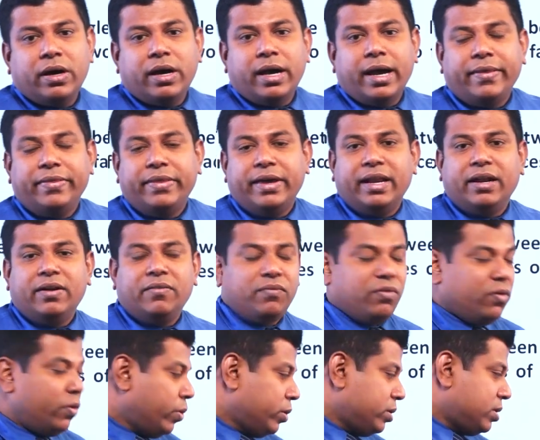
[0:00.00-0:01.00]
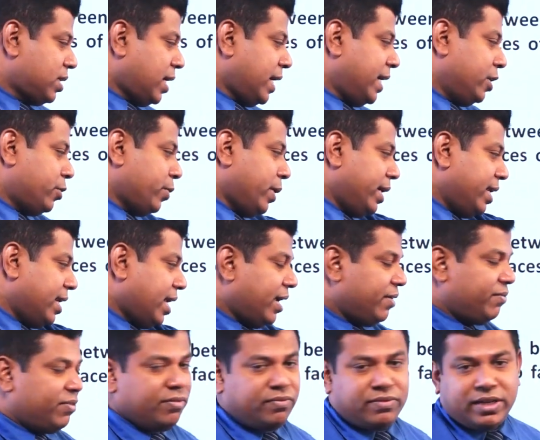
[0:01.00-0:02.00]
and then for sine 29,
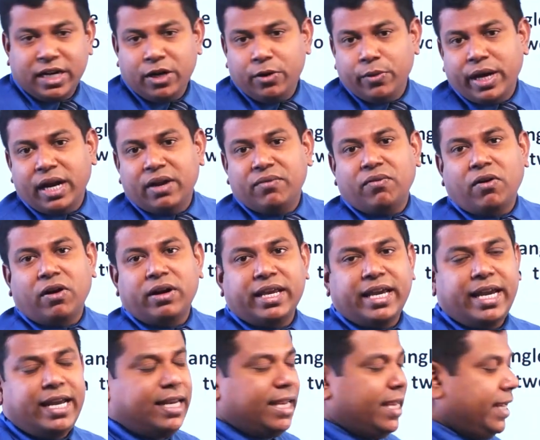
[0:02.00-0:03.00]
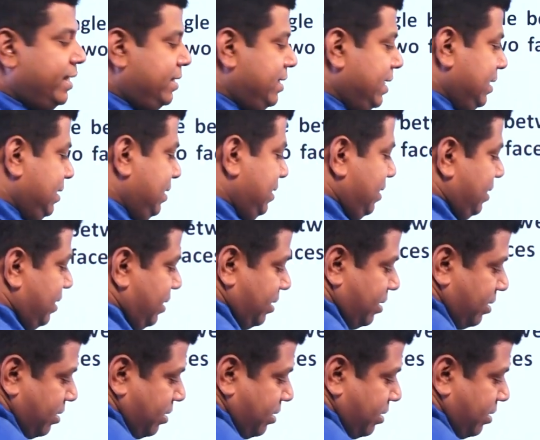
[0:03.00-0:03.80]
15 you get 4886,